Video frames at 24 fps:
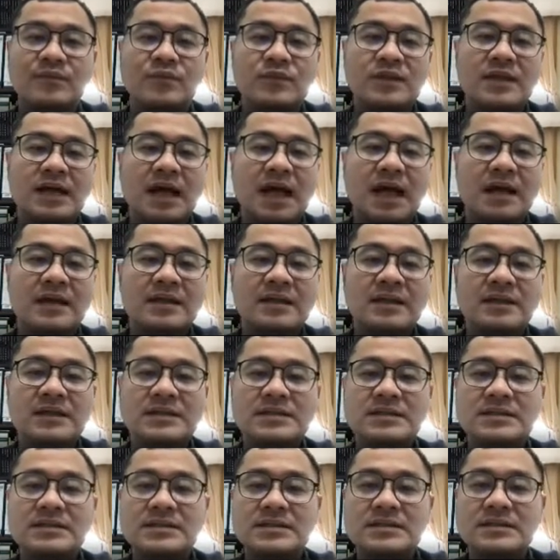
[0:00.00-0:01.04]
The idea
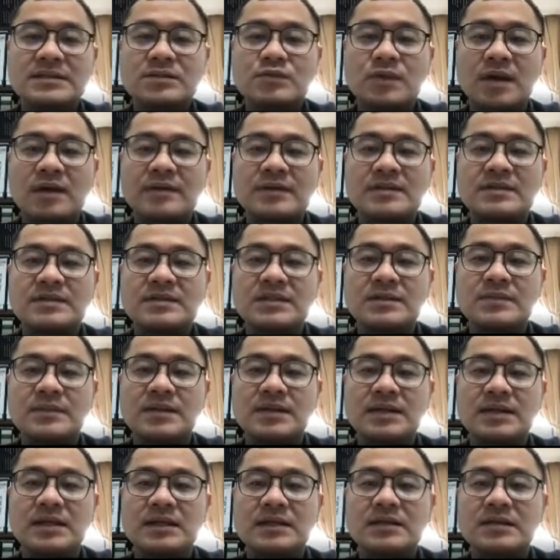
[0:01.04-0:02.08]
is very
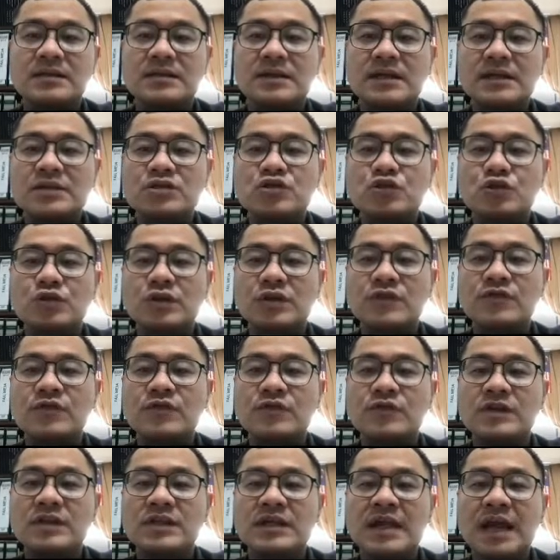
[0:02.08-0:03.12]
similar. Okay. So if
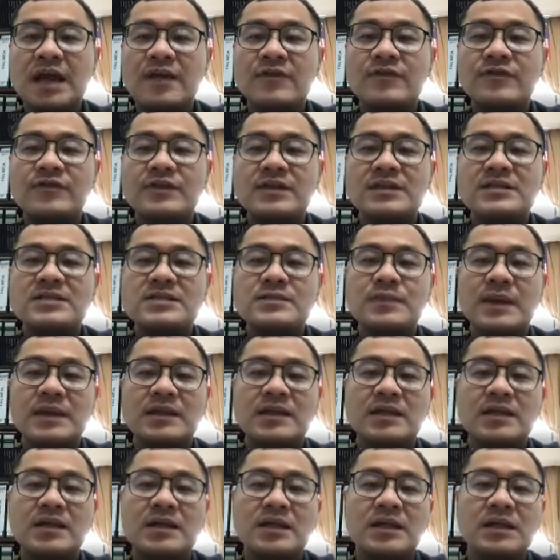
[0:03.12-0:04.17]
we have this
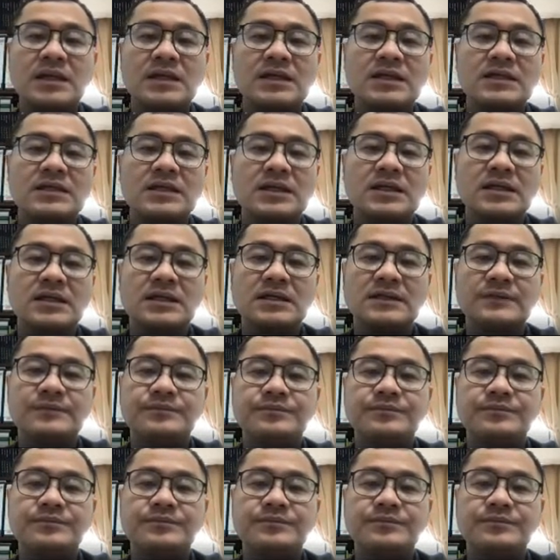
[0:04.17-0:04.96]
particular